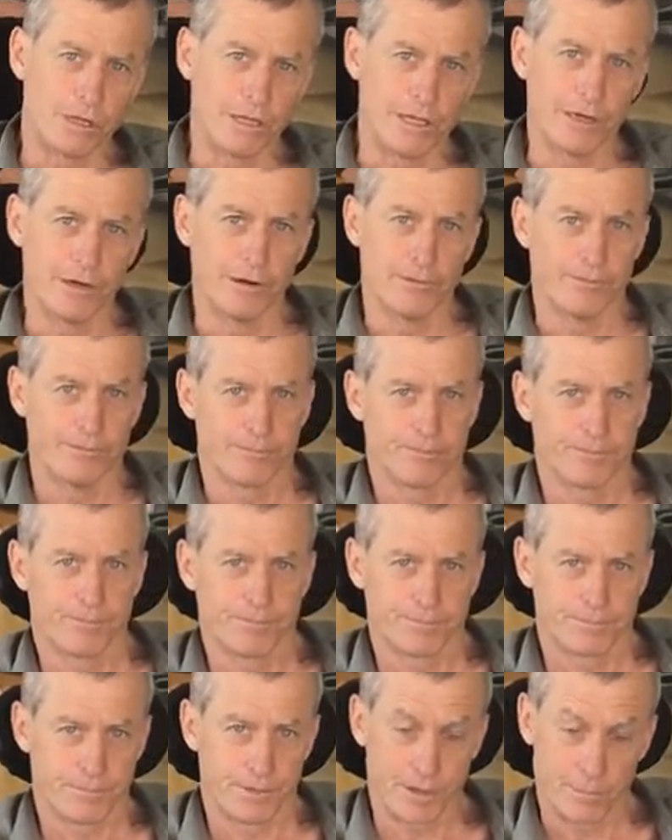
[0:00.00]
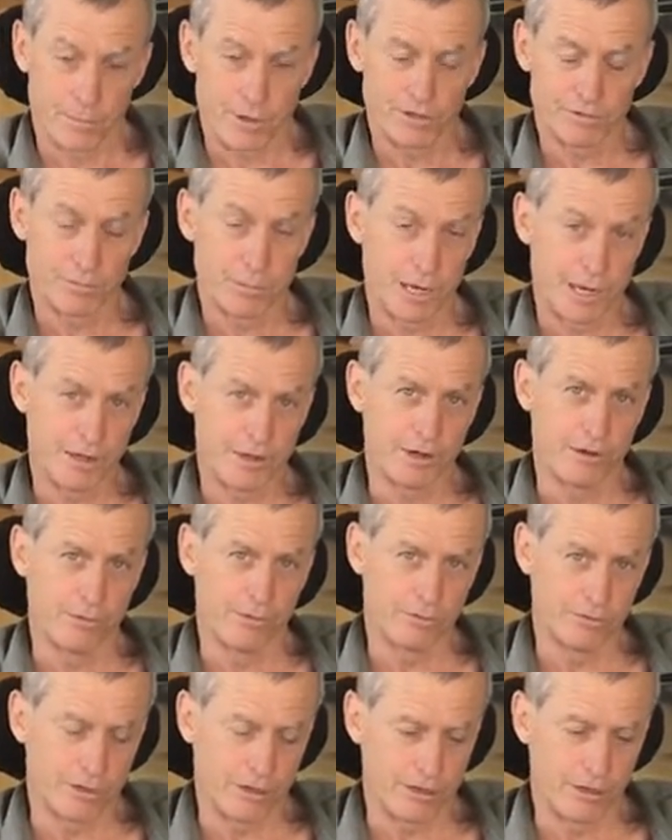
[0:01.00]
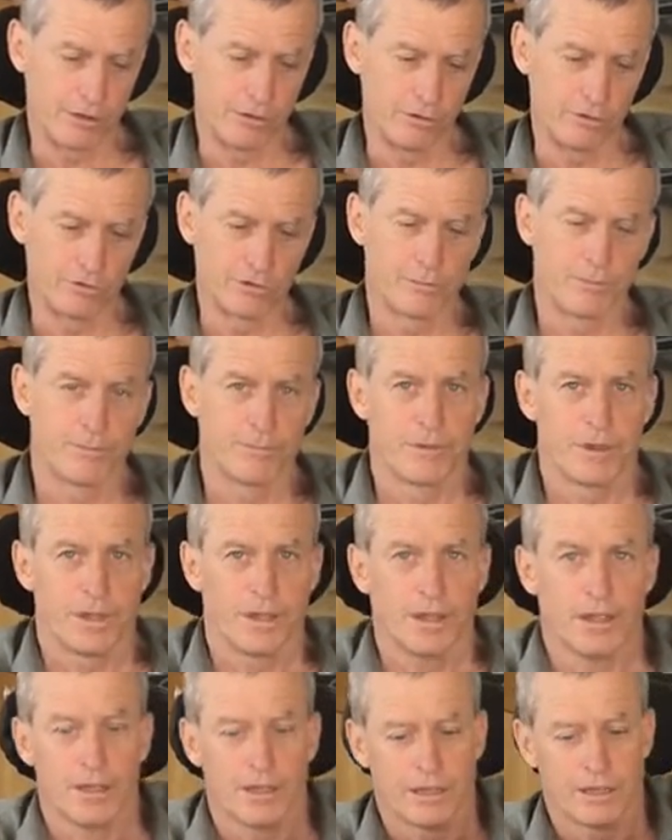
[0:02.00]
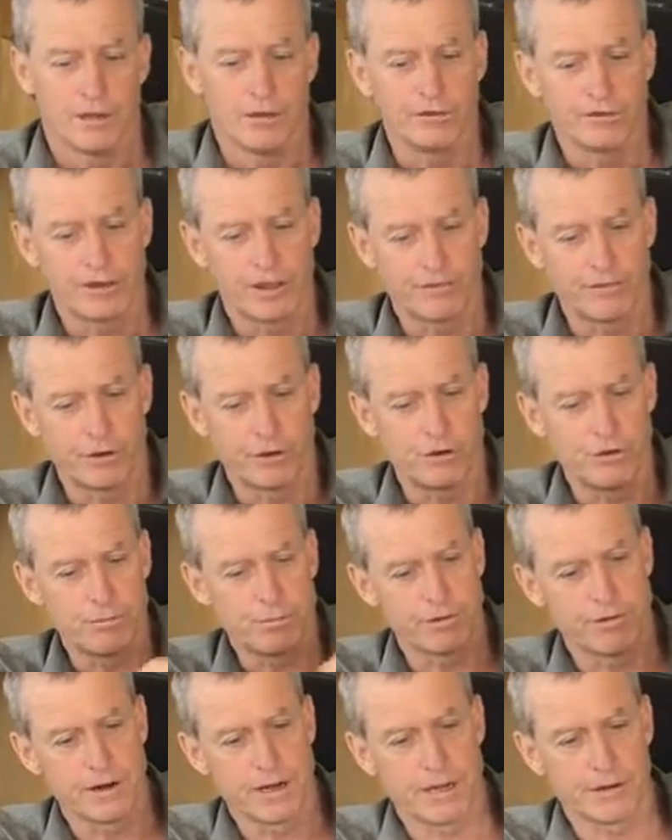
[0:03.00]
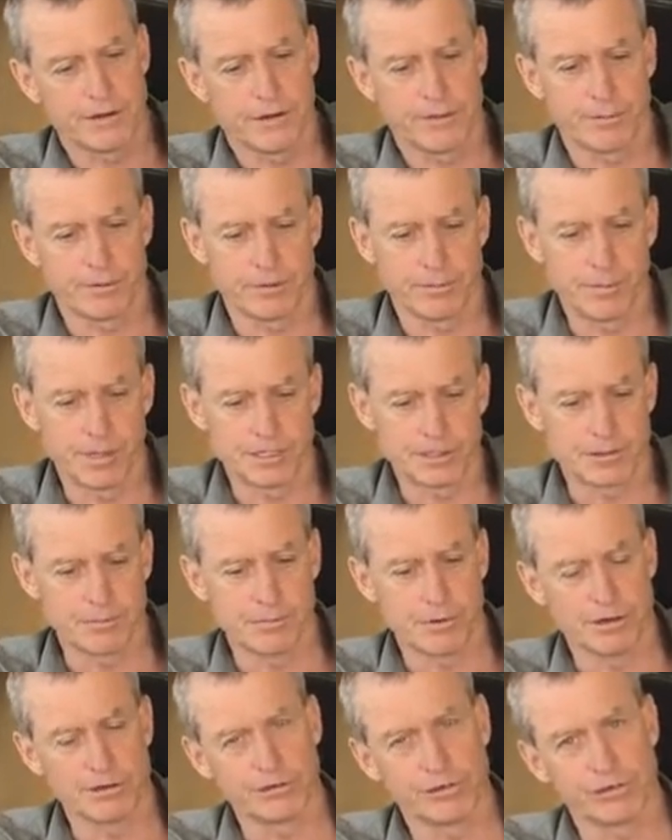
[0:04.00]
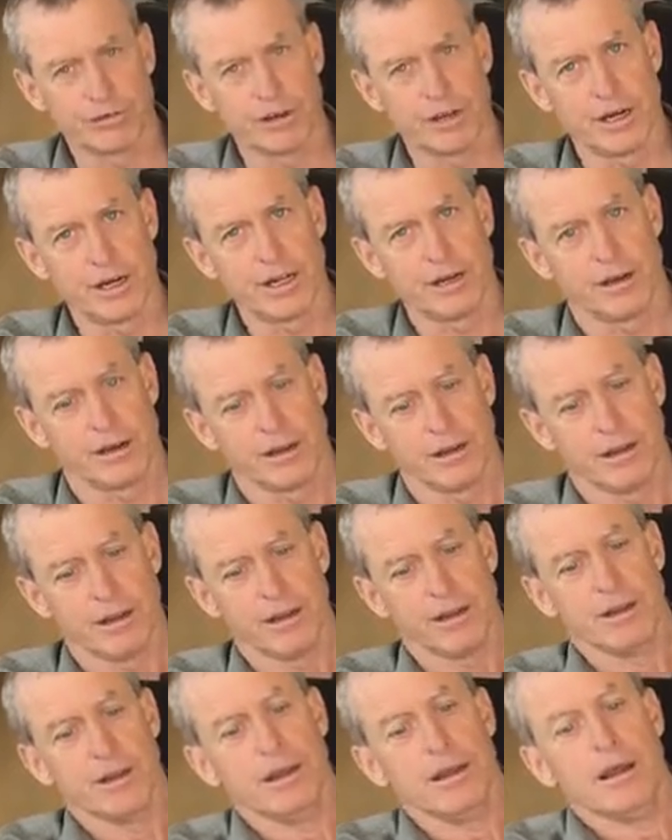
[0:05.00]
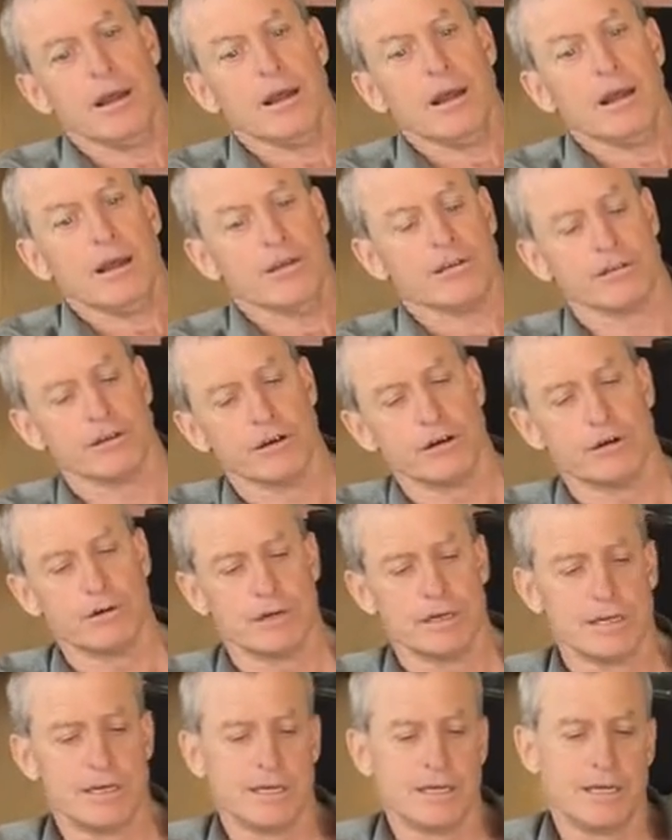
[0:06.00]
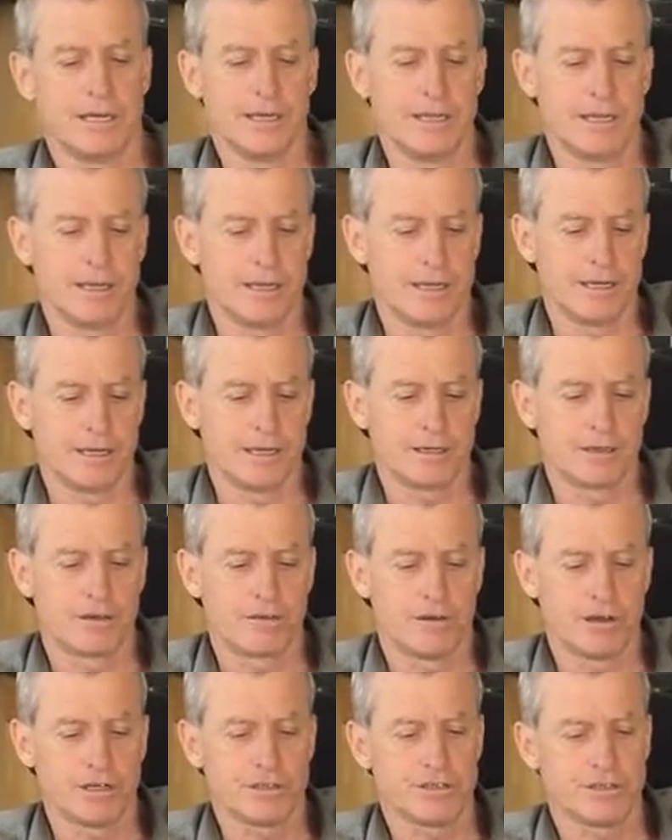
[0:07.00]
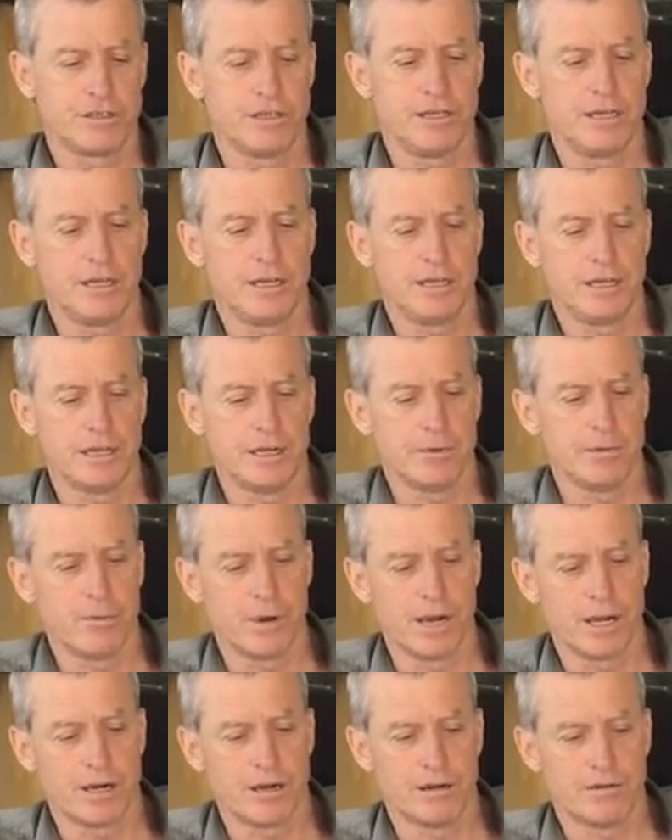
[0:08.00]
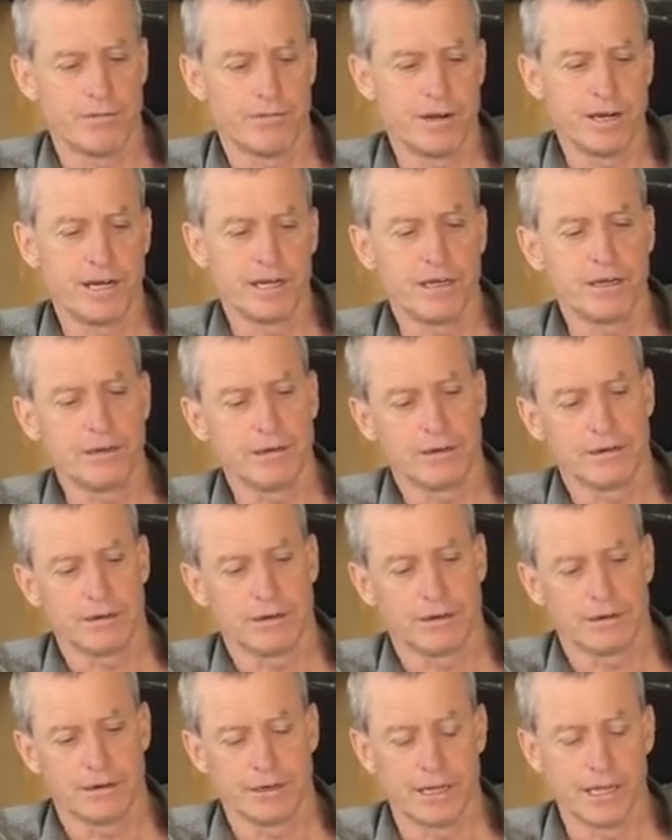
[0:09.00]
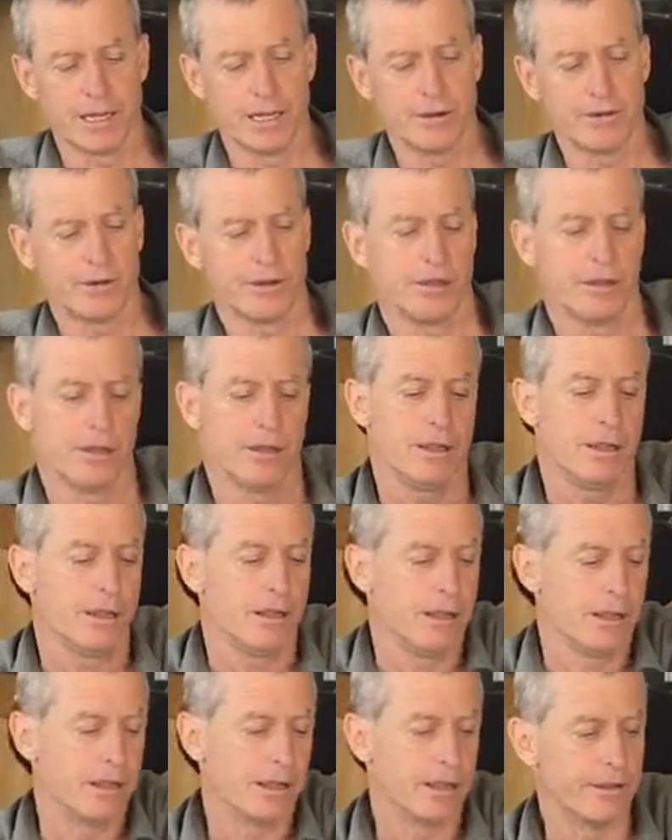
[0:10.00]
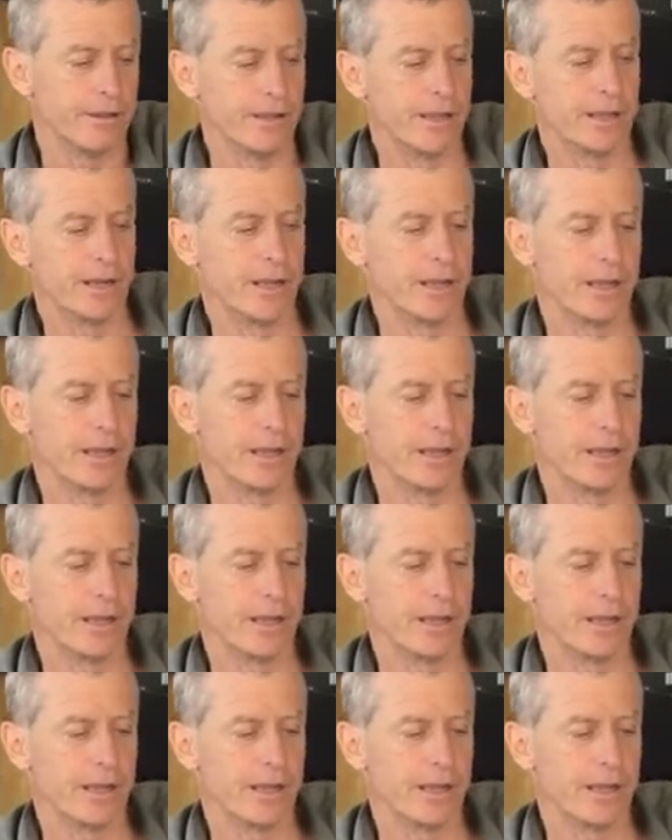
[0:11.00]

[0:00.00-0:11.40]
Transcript: cleaner. It was brand new, not used. It used to have a hoop around it with a bunch of bristles on it. So I crushed the wire ring down, and then